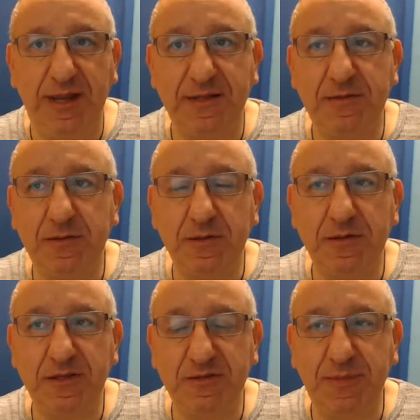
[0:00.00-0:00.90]
And
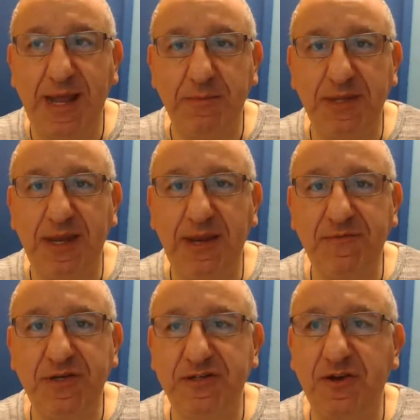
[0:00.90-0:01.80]
these bad
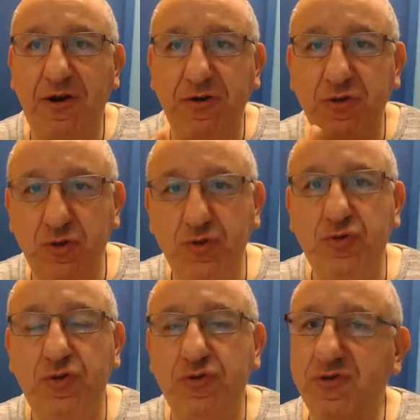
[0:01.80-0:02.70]
behaviors are
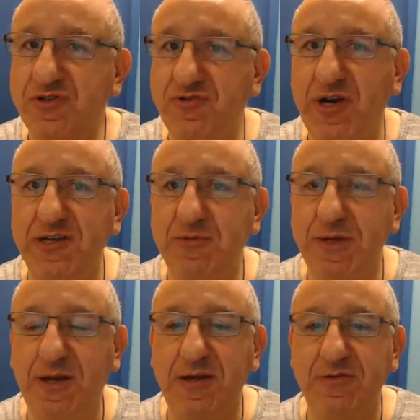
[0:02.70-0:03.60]
due to stress
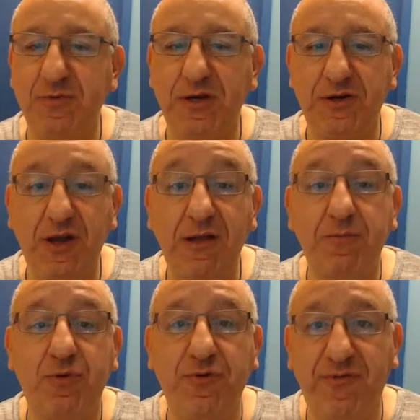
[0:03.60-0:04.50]
because we are
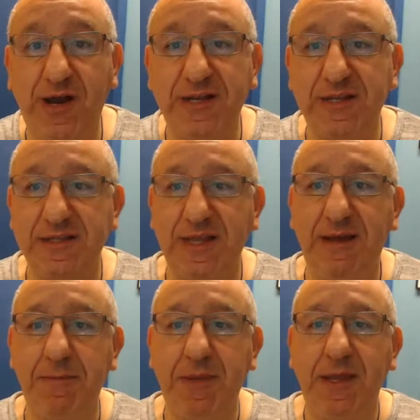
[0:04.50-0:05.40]
not providing
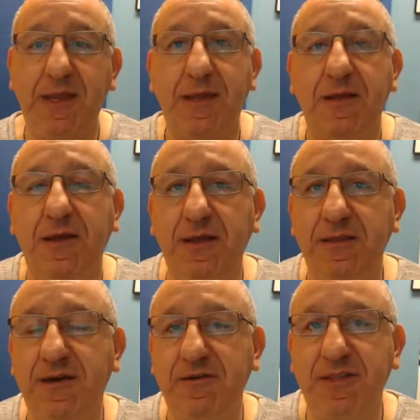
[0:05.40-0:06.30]
them uh,
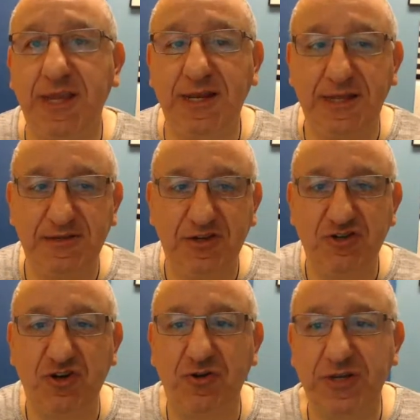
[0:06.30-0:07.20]
their daily
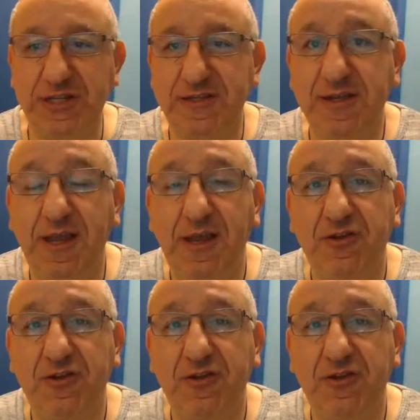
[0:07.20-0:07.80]
essential needs.